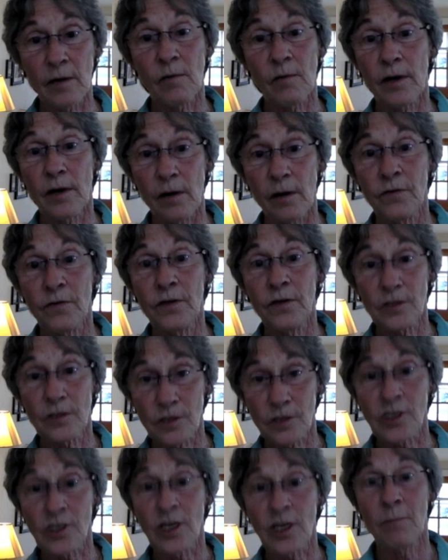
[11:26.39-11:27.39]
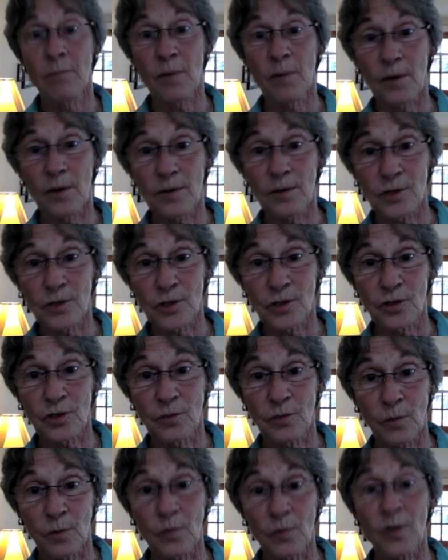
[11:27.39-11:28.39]
Quite often it's the same part of the
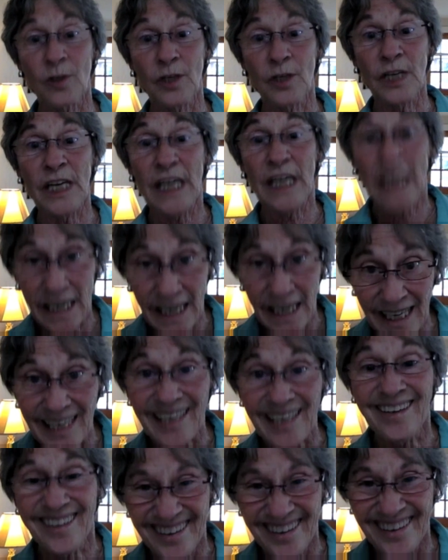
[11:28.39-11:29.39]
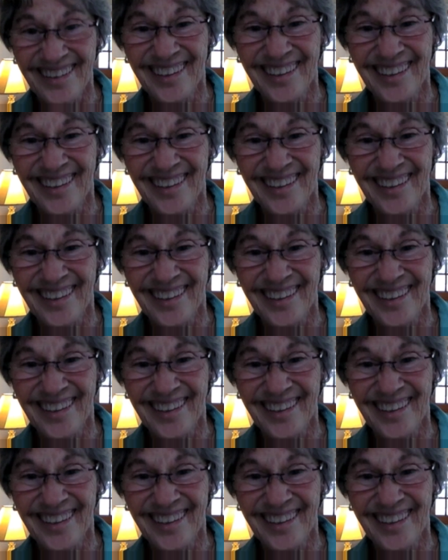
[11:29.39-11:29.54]
system we really need,